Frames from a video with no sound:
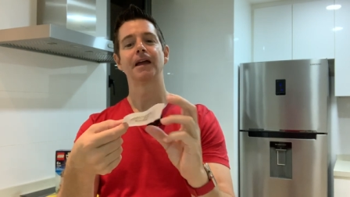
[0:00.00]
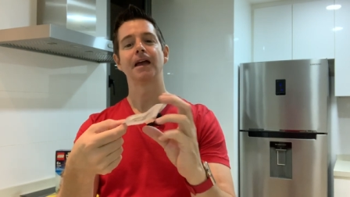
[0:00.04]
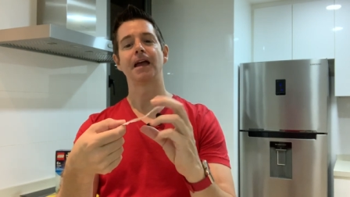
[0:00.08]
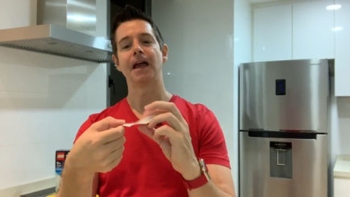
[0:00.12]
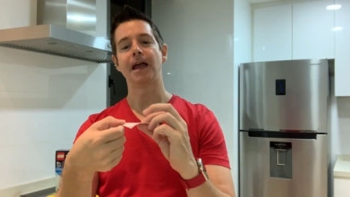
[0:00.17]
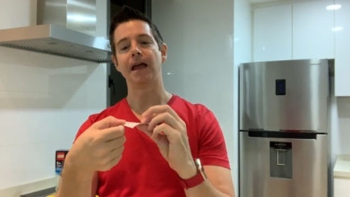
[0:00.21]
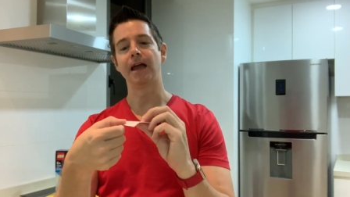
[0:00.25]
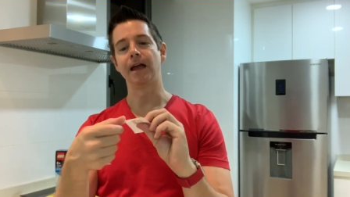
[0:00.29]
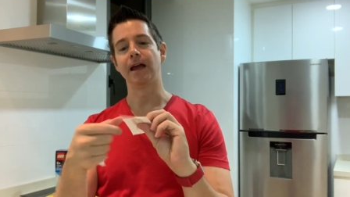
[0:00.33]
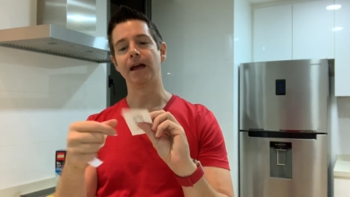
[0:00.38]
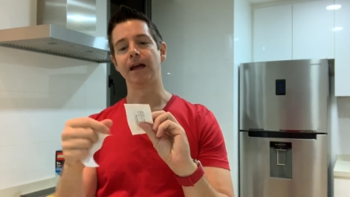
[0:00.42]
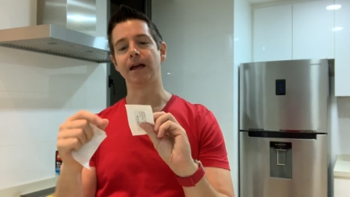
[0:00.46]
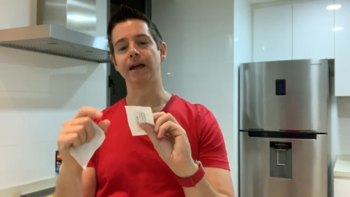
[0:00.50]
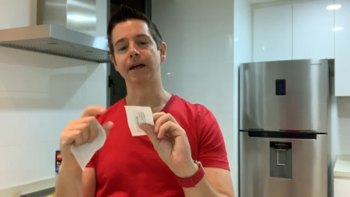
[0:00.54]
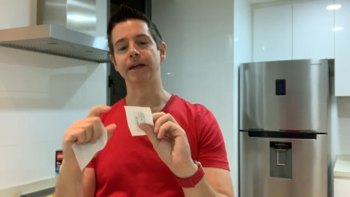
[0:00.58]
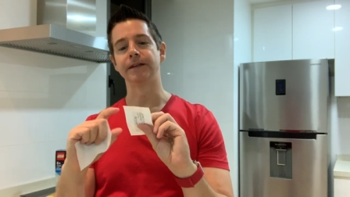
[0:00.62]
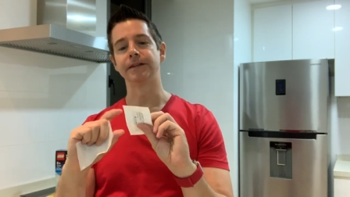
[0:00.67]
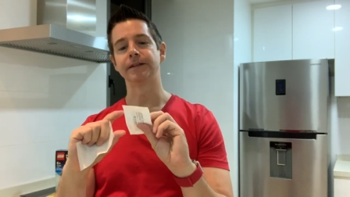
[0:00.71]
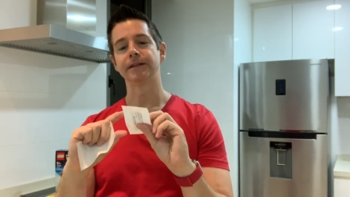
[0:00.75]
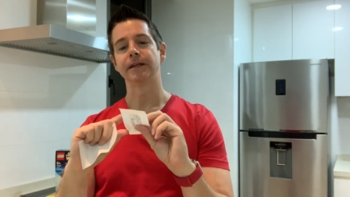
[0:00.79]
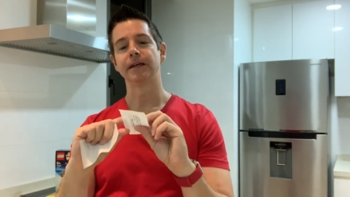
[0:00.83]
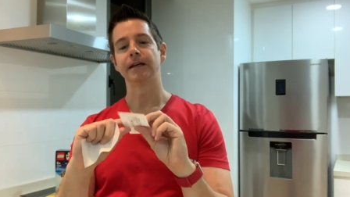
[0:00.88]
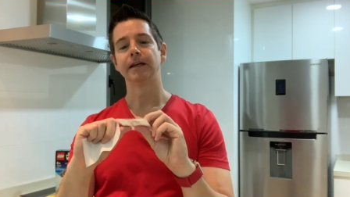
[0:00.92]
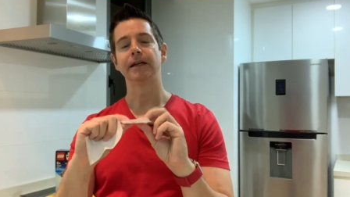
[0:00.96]
and
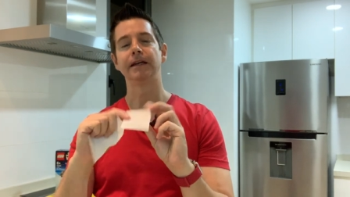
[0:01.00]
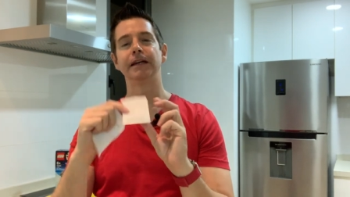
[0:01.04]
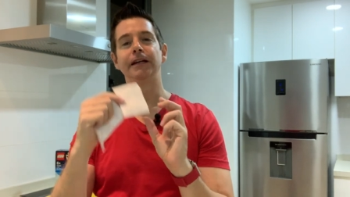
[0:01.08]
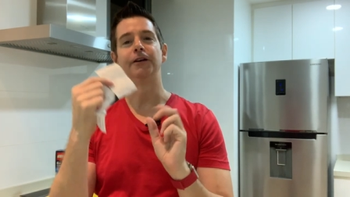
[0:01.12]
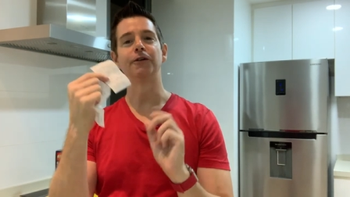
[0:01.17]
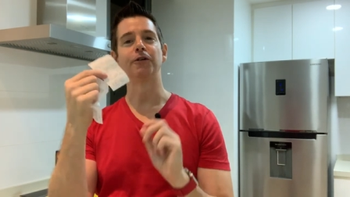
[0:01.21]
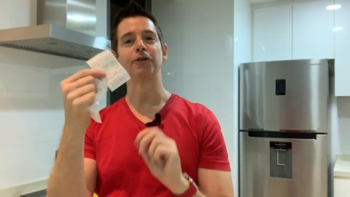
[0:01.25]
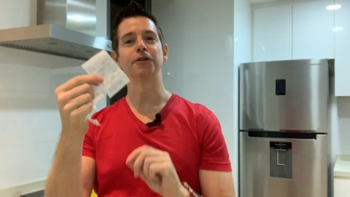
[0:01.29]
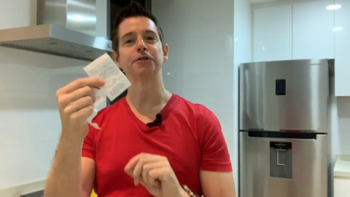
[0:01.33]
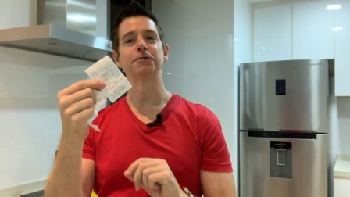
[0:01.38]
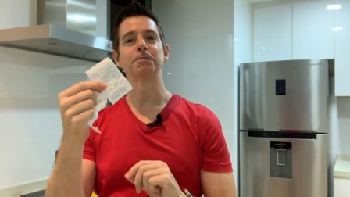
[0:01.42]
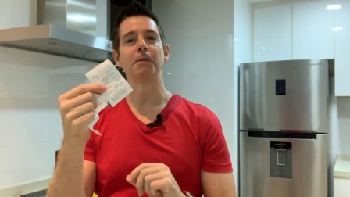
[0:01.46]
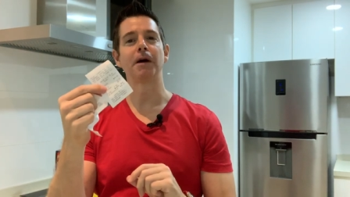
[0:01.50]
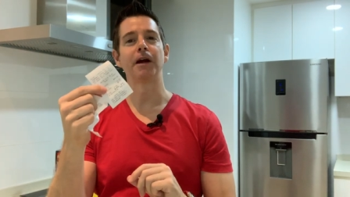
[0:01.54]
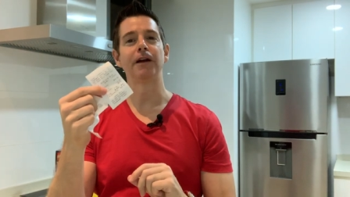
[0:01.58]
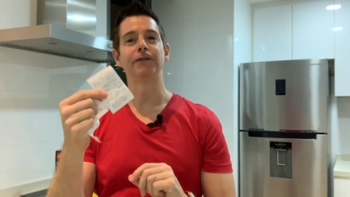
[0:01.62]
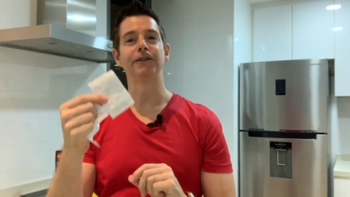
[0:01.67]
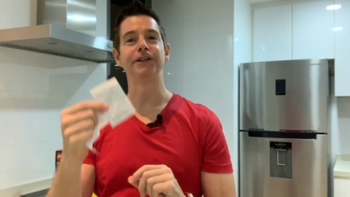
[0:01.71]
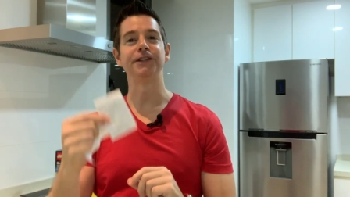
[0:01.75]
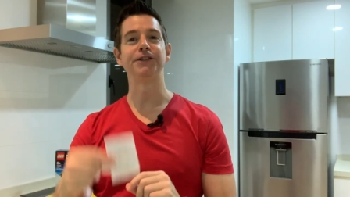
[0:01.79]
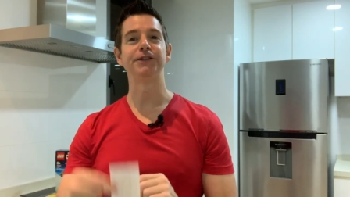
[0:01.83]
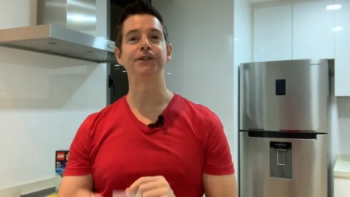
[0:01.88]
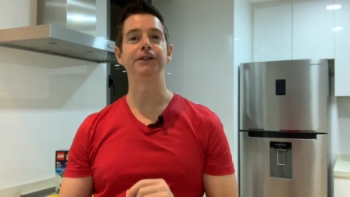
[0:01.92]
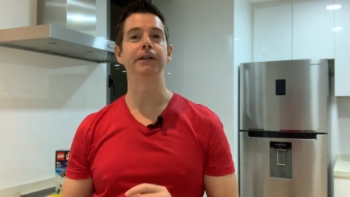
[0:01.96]
here is my
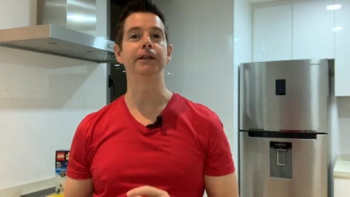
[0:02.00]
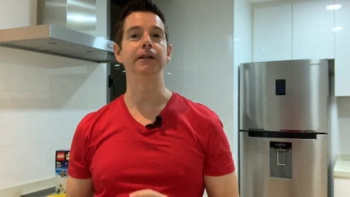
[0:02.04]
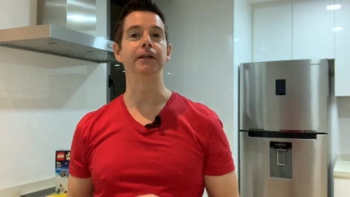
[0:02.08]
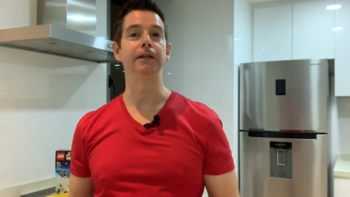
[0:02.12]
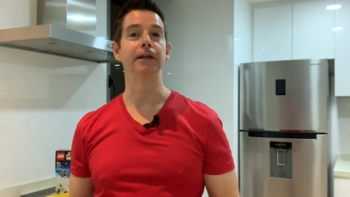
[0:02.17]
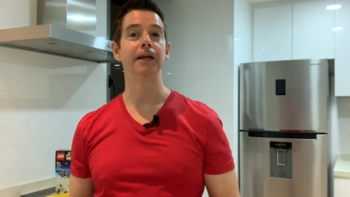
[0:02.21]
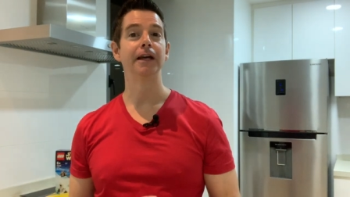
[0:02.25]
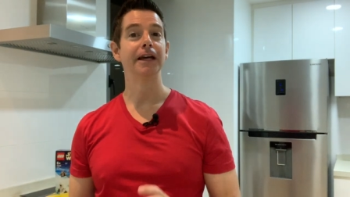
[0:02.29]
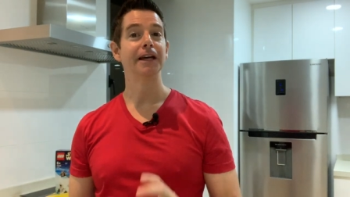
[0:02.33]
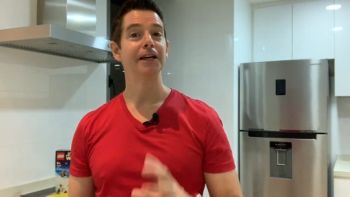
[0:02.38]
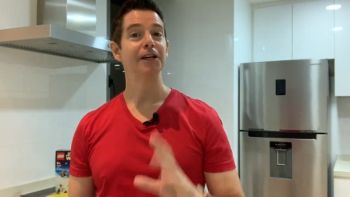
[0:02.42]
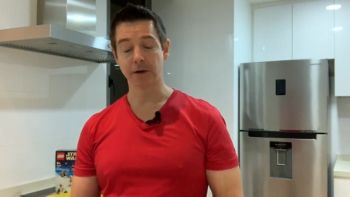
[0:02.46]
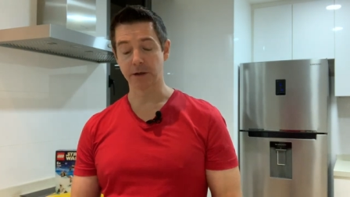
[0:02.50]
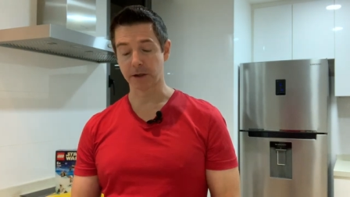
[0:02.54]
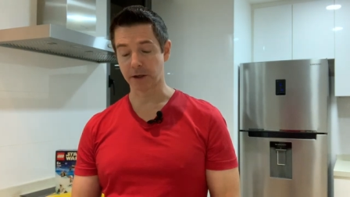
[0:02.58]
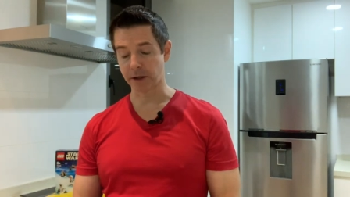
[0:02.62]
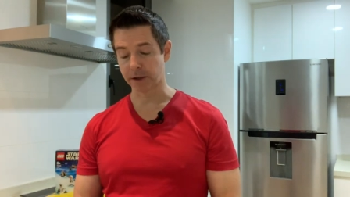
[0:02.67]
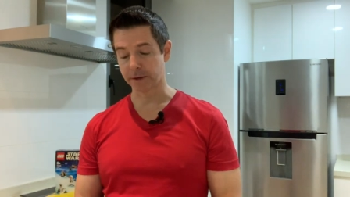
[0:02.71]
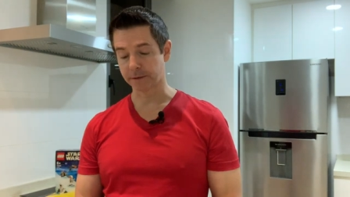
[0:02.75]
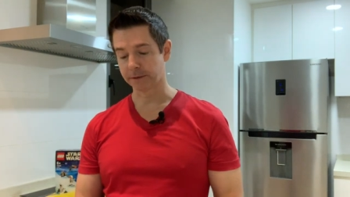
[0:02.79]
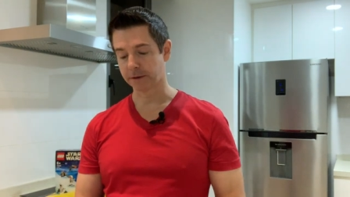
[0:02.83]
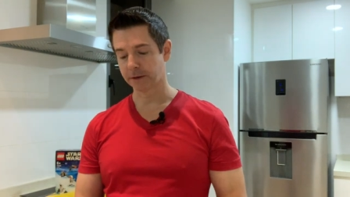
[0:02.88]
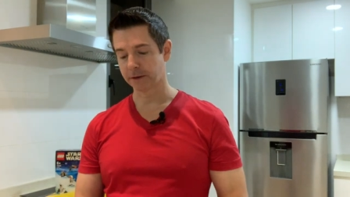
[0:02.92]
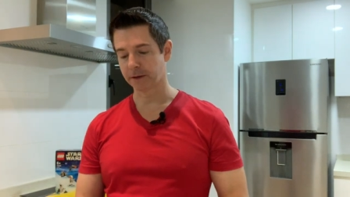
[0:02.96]
receipt,
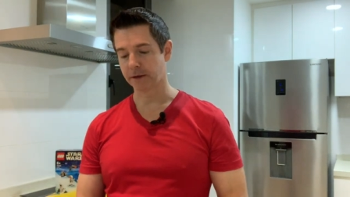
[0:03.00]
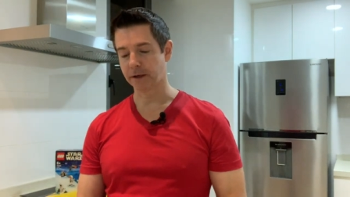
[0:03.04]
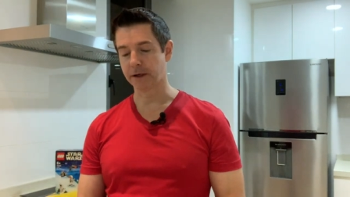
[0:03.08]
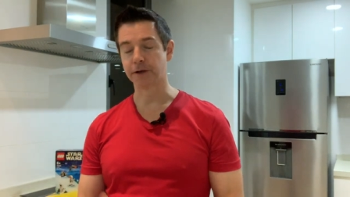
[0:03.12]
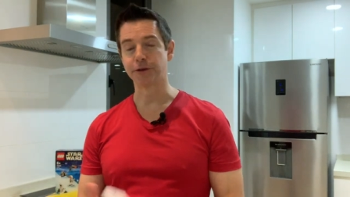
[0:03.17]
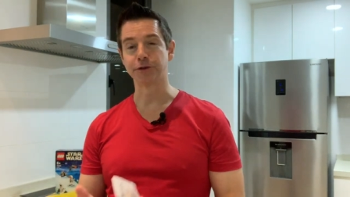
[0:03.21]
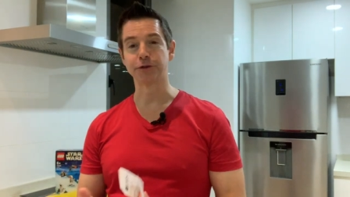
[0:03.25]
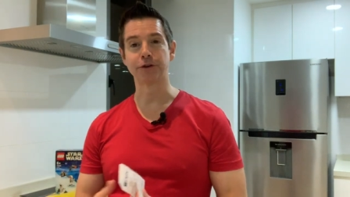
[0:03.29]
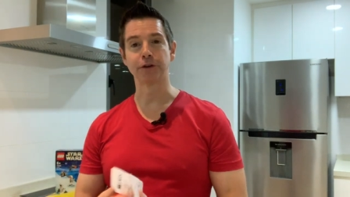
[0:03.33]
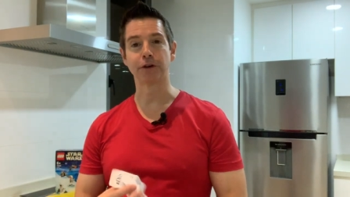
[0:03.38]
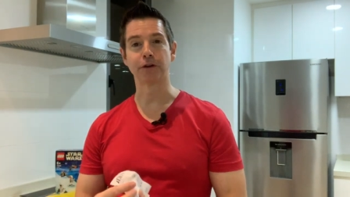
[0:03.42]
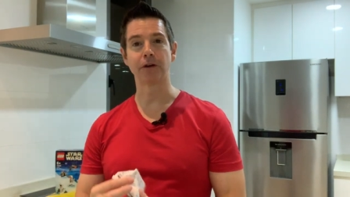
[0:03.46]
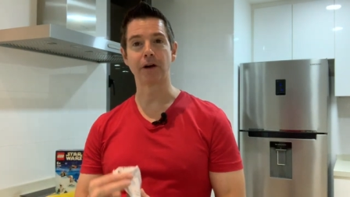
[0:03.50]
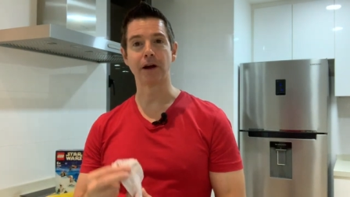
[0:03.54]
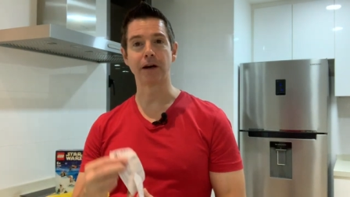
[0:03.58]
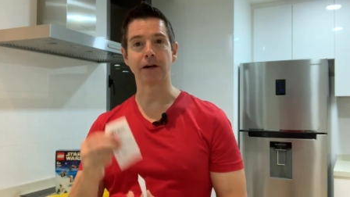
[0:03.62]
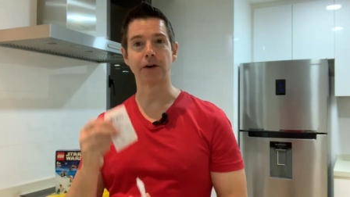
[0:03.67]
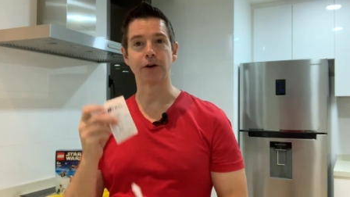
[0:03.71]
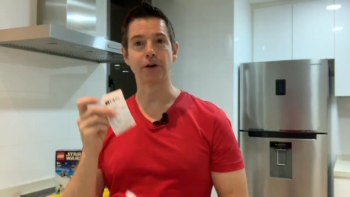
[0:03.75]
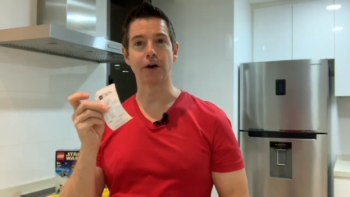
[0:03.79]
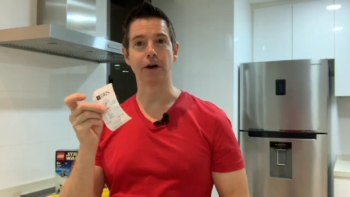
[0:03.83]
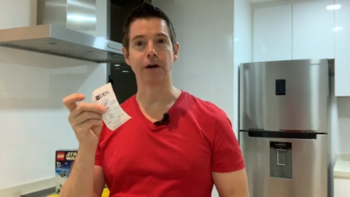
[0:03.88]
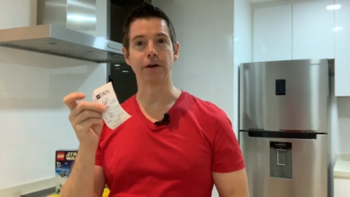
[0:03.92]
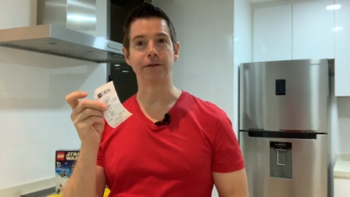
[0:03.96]
and here's the credit
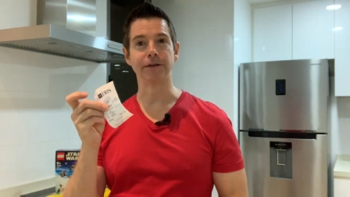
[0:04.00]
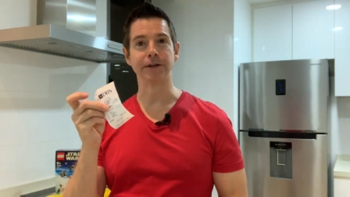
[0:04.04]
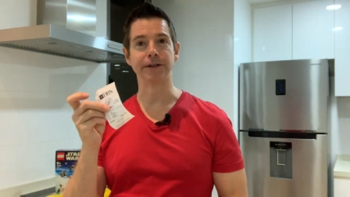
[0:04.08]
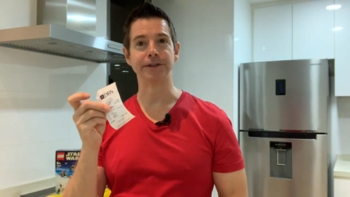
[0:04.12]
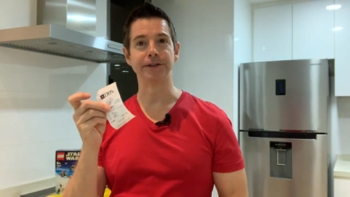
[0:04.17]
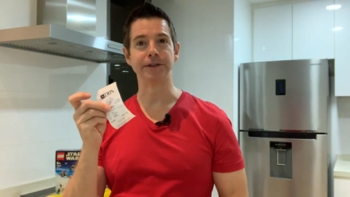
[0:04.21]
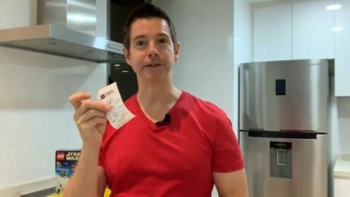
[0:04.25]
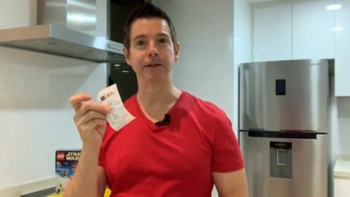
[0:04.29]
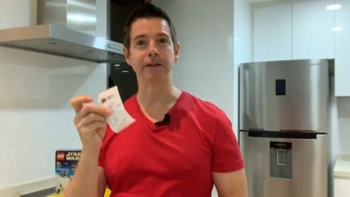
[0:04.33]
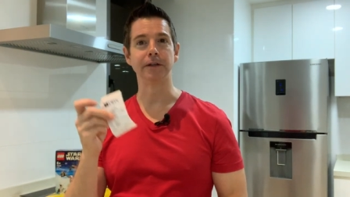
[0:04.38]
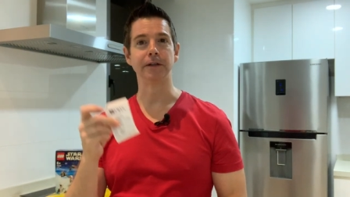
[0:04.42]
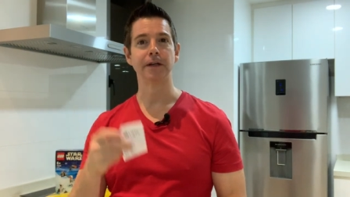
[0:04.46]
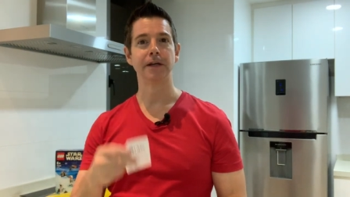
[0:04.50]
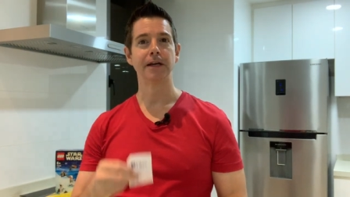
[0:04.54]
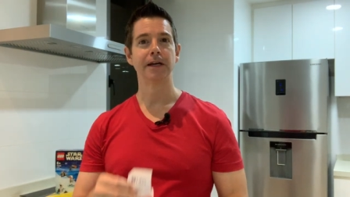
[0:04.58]
card receipt.